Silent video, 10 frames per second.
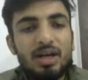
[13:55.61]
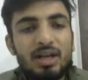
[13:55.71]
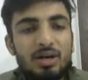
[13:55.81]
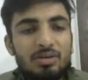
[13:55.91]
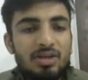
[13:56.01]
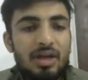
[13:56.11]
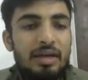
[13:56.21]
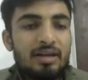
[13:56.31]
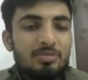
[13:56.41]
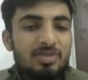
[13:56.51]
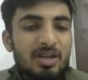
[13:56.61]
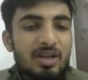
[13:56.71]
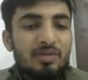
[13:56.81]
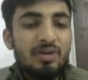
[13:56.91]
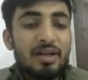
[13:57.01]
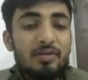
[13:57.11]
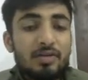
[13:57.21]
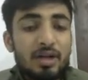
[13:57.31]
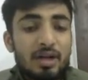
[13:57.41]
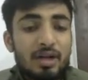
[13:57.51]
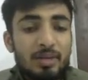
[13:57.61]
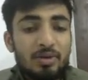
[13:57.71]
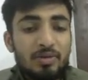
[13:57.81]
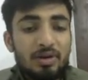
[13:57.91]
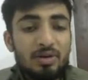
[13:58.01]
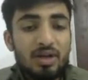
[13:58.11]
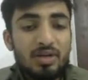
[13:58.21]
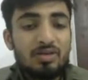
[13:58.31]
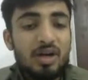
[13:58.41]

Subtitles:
Now here comes the tunnel. What kind of tunnel type you want to create?